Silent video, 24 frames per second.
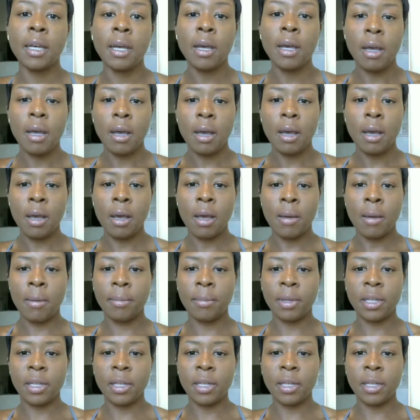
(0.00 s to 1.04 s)
I'm going to
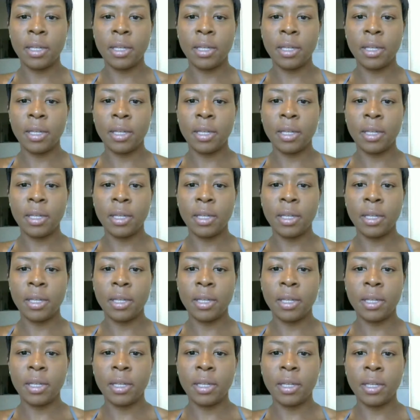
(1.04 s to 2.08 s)
continue to talk.
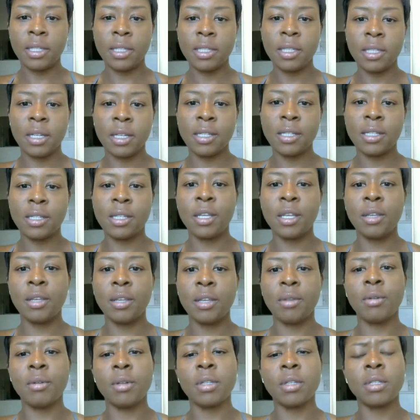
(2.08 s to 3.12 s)
I want to find a better
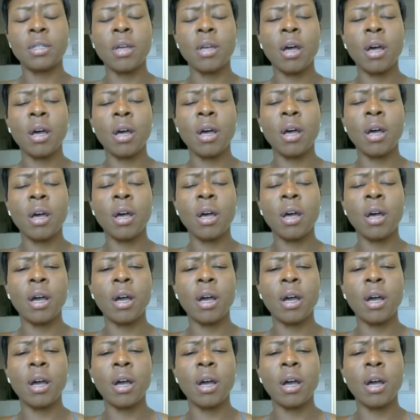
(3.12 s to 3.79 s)
way to navigate